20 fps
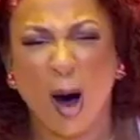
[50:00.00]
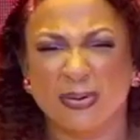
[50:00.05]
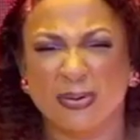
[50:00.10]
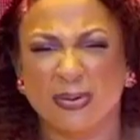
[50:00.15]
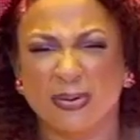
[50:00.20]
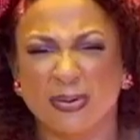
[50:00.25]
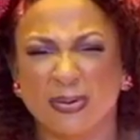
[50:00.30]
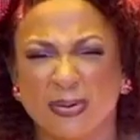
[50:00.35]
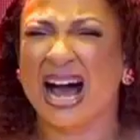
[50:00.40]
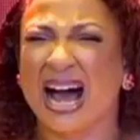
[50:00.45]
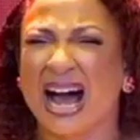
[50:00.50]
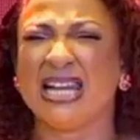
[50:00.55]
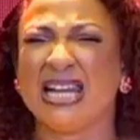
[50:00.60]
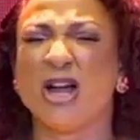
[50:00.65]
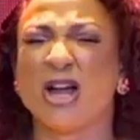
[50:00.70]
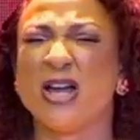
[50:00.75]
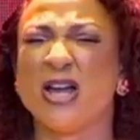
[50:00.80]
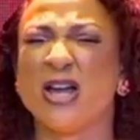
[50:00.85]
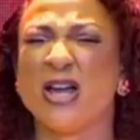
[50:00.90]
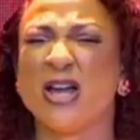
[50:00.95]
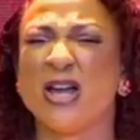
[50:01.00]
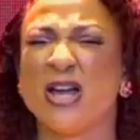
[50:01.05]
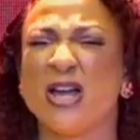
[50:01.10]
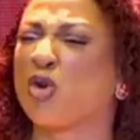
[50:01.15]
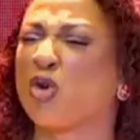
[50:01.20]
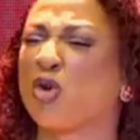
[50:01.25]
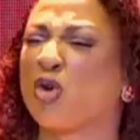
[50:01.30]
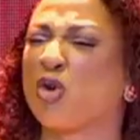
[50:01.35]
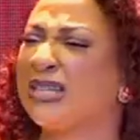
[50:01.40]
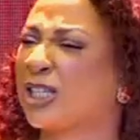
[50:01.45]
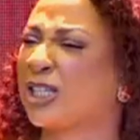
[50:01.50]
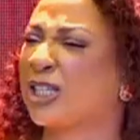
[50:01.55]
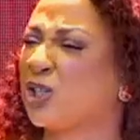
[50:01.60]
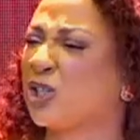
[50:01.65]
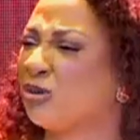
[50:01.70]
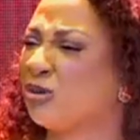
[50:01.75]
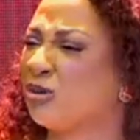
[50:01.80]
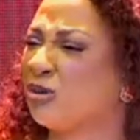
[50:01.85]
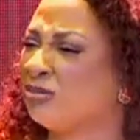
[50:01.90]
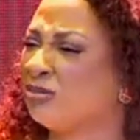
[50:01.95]
allowing people to connect you
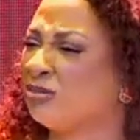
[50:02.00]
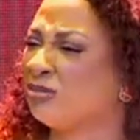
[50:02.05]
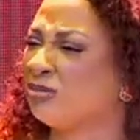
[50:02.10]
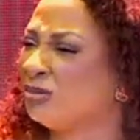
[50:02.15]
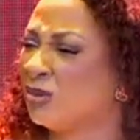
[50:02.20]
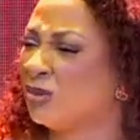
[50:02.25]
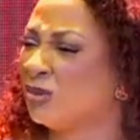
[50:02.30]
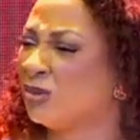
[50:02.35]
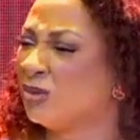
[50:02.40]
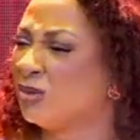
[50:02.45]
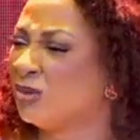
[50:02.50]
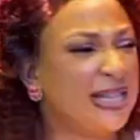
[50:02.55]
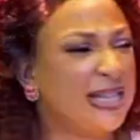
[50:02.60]
with this